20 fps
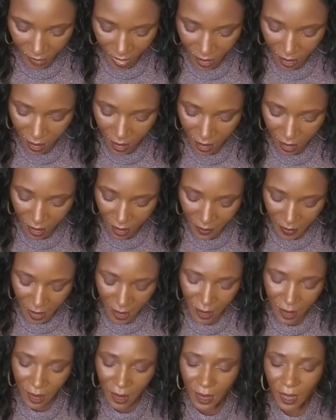Um,
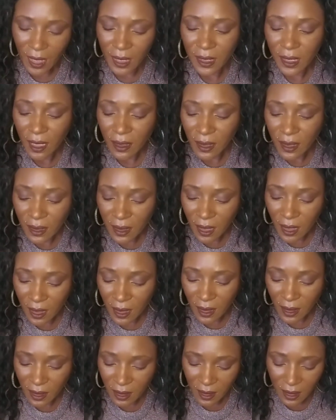another
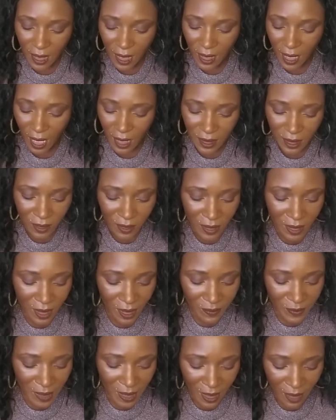thing that I used
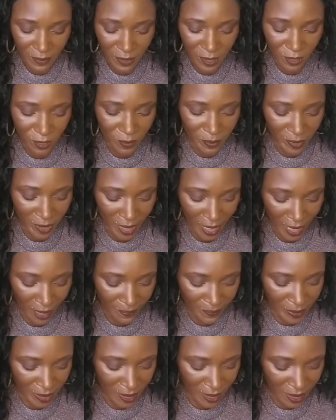up that I'm super
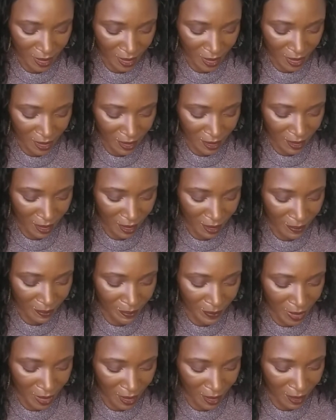happy is the
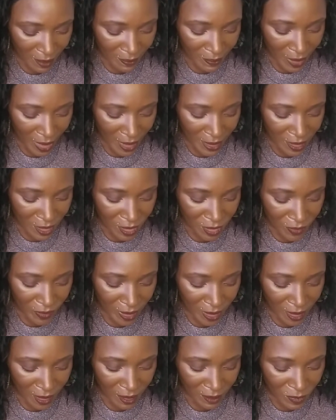uh, body
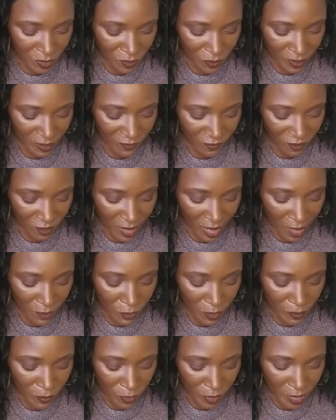cream 24
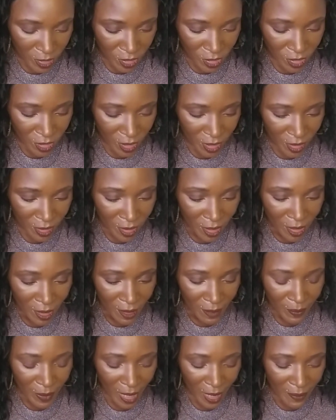hour moisture
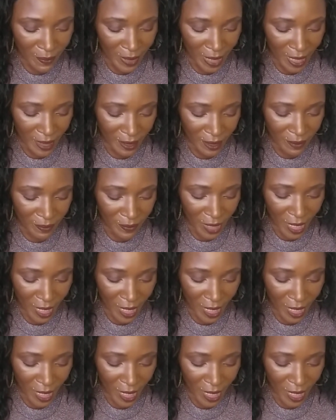by Bath and